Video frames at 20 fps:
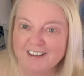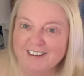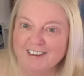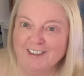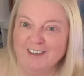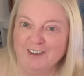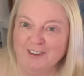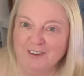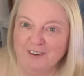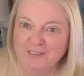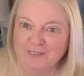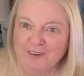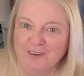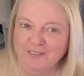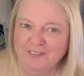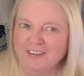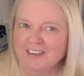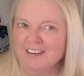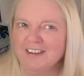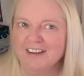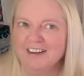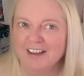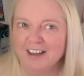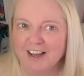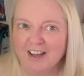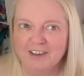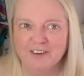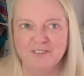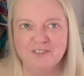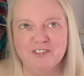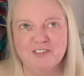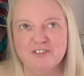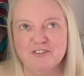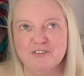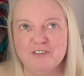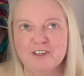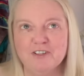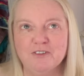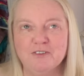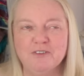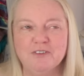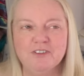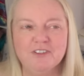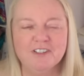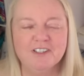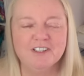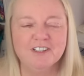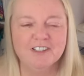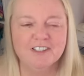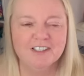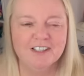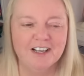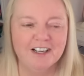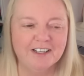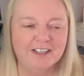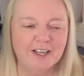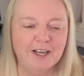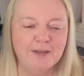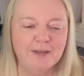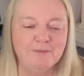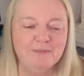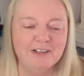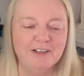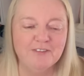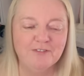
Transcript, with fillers: and, I'm, and I struggle I came in